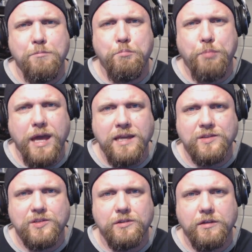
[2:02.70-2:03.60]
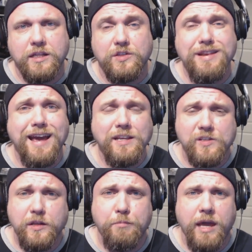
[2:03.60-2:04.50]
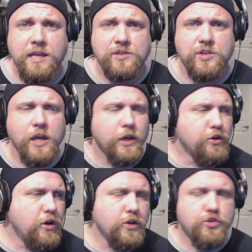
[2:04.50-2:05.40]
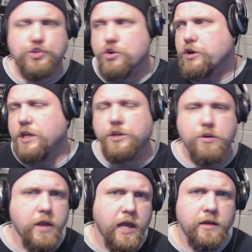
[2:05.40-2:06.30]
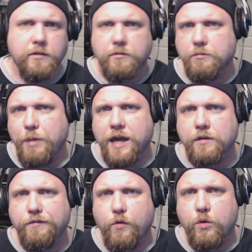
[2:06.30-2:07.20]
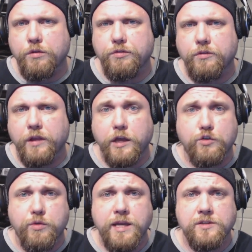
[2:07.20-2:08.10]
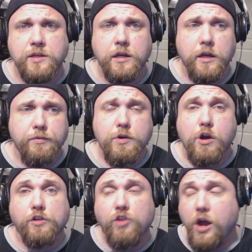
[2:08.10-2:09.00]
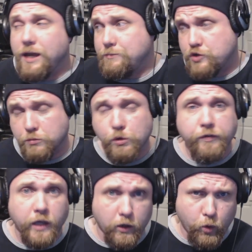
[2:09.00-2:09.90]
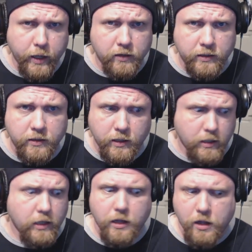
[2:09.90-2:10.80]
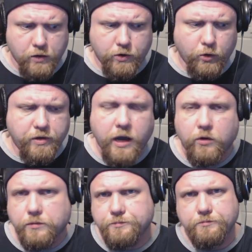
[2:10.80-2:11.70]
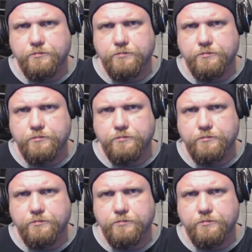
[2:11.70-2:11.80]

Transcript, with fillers: and paced. It's nicely paced. You're not jerking your head back and forth like crazy. There are times you're moving it quickly, no doubt,